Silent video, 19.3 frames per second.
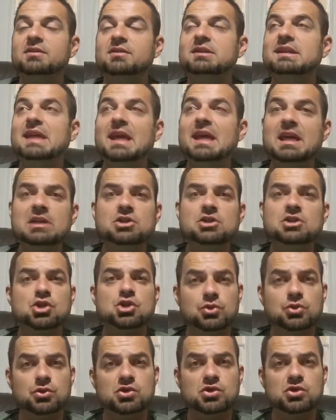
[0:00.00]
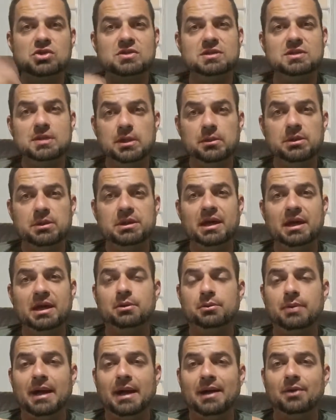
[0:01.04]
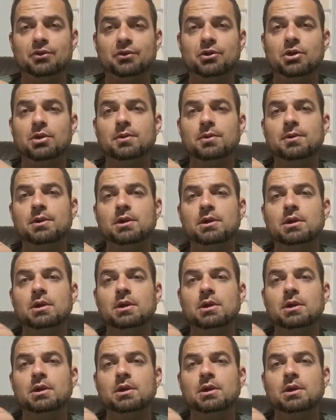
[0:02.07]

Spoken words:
they choose to deal with that arousal,